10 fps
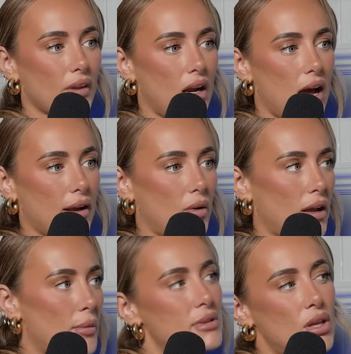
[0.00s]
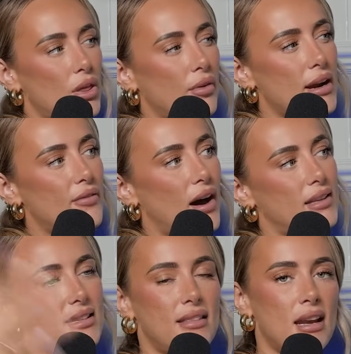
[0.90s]
like it was the three of
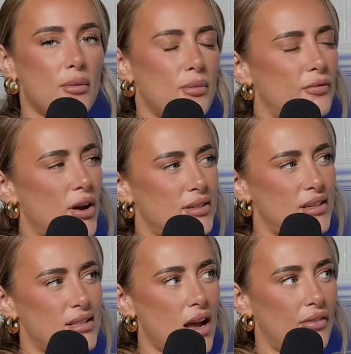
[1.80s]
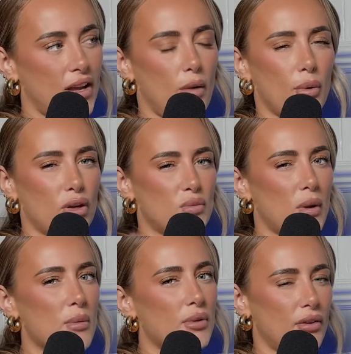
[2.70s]
us and then it versus the other girl because
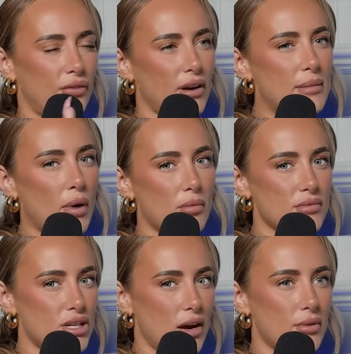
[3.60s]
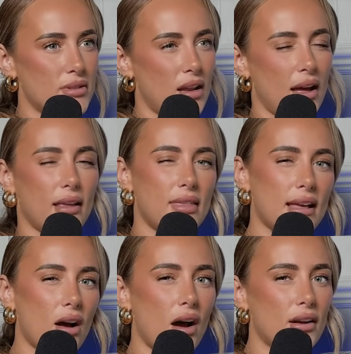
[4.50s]
we were the three bombshells and like
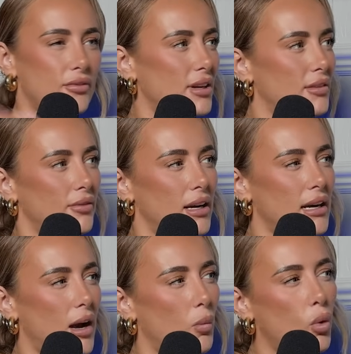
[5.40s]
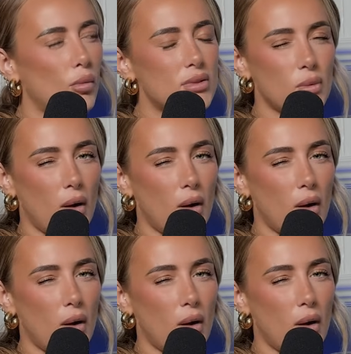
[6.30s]
they kind of didn't really like warm to